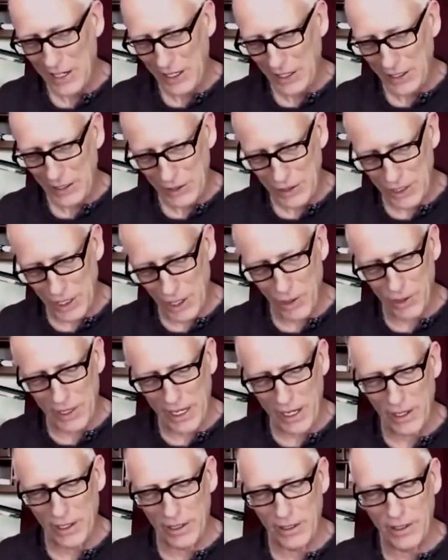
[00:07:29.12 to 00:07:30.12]
So
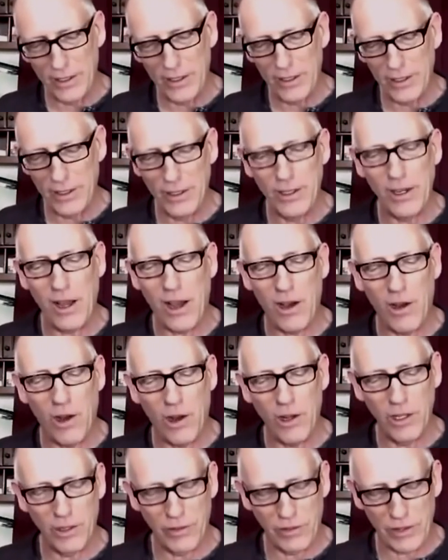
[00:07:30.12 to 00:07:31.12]
not
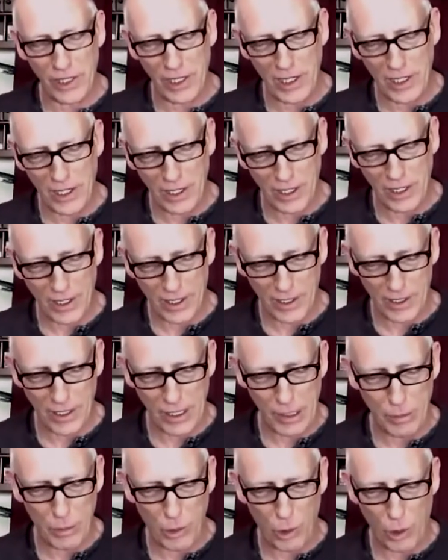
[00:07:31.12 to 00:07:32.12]
all of the
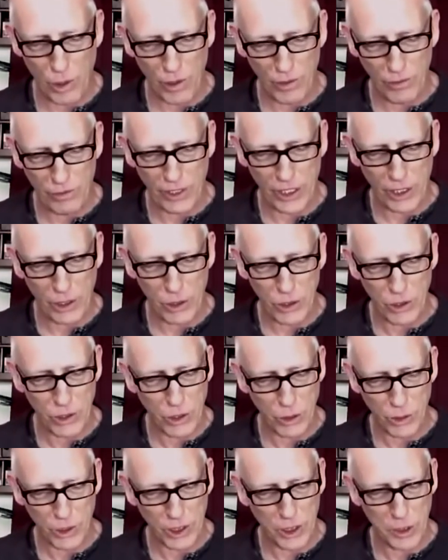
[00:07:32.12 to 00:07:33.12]
important figures who
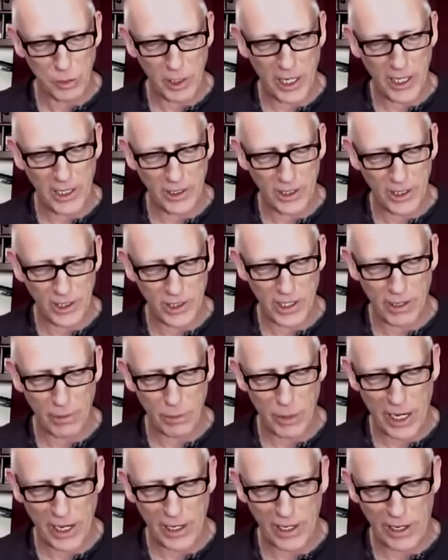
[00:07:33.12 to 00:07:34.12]
are explaining things have
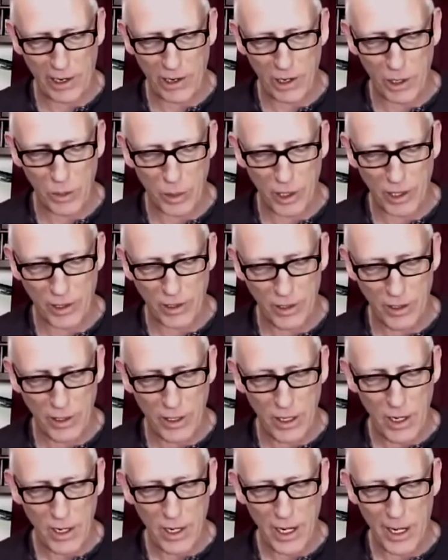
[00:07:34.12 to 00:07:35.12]
bad hair, but
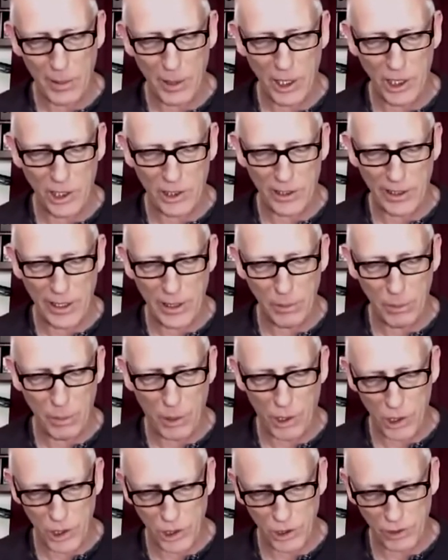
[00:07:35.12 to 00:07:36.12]
I'm going to claim
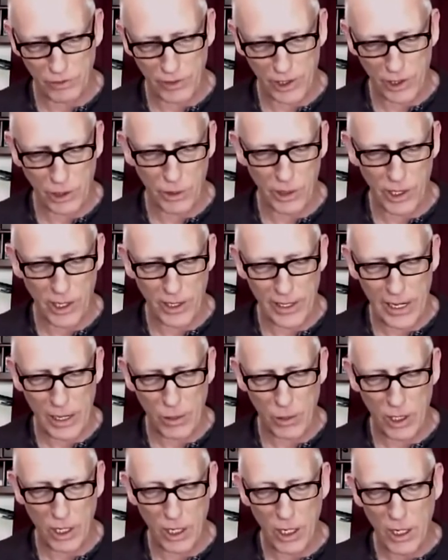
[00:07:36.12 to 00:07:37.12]
partial victory on that
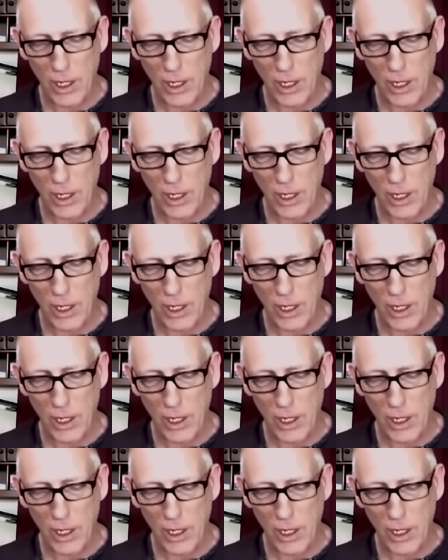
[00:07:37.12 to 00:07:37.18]
one.